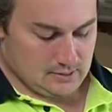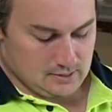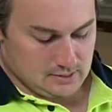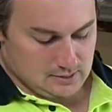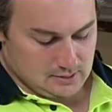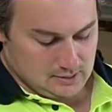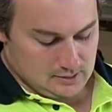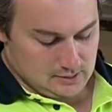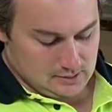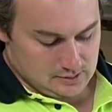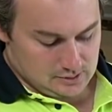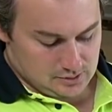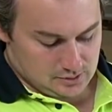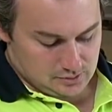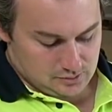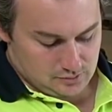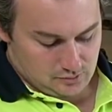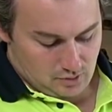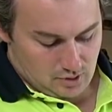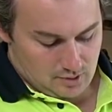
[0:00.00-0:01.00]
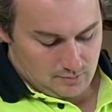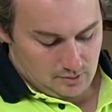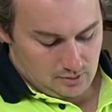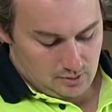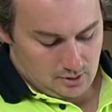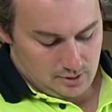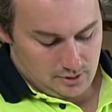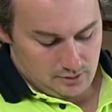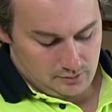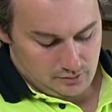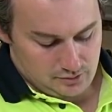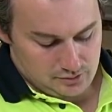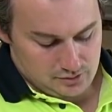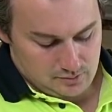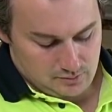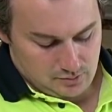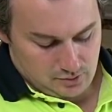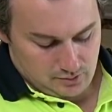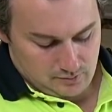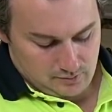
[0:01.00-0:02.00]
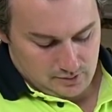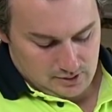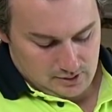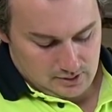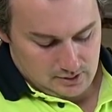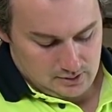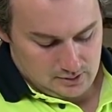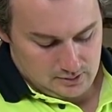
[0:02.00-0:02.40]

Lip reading: And just scribe a line across the bottom there.